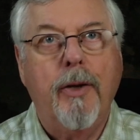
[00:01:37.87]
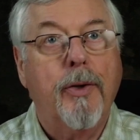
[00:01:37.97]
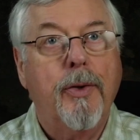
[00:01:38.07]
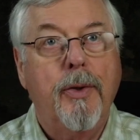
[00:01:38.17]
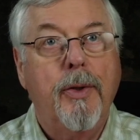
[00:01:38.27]
You
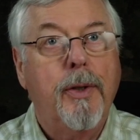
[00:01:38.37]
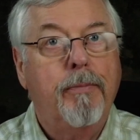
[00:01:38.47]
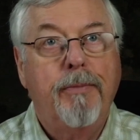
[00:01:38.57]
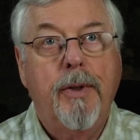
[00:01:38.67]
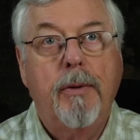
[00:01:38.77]
can
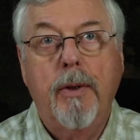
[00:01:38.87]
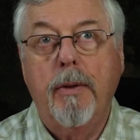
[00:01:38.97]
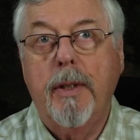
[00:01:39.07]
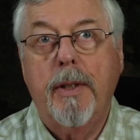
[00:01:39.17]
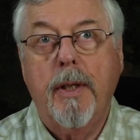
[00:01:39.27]
do
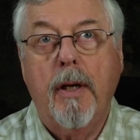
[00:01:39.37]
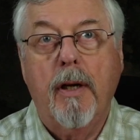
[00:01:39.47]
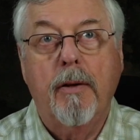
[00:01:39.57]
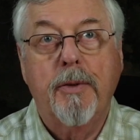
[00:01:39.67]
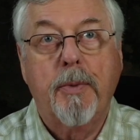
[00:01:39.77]
it
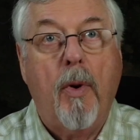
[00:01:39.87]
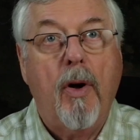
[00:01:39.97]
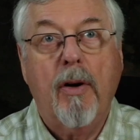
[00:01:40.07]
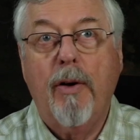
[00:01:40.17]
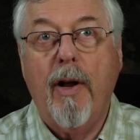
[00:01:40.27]

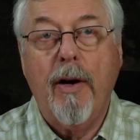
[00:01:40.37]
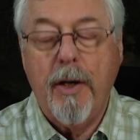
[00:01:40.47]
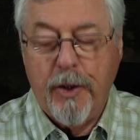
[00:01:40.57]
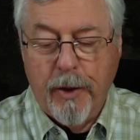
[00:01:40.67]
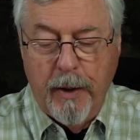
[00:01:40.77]
small or
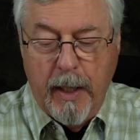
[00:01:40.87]
large.